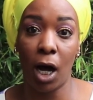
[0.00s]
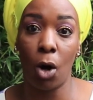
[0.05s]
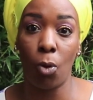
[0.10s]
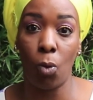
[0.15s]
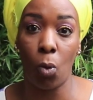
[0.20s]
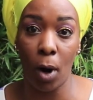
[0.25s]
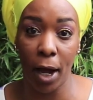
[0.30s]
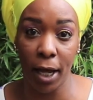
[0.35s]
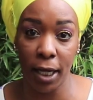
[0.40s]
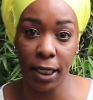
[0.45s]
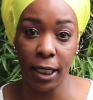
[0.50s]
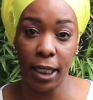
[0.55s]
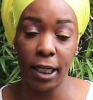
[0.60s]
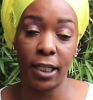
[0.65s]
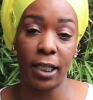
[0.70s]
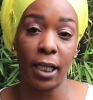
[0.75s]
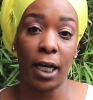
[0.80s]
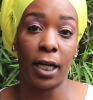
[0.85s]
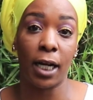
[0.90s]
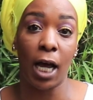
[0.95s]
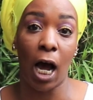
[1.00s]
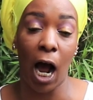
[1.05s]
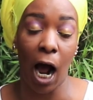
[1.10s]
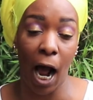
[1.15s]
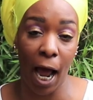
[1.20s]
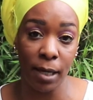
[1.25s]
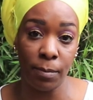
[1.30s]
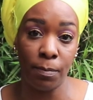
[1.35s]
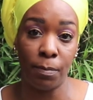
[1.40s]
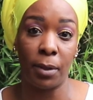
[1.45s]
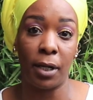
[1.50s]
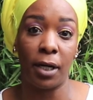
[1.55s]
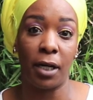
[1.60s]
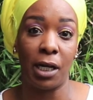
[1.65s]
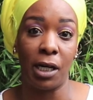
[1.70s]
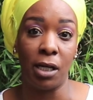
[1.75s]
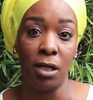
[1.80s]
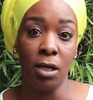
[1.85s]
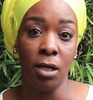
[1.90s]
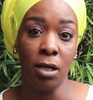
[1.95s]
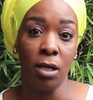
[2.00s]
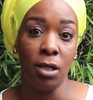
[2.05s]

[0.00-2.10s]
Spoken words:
awareness and hyper,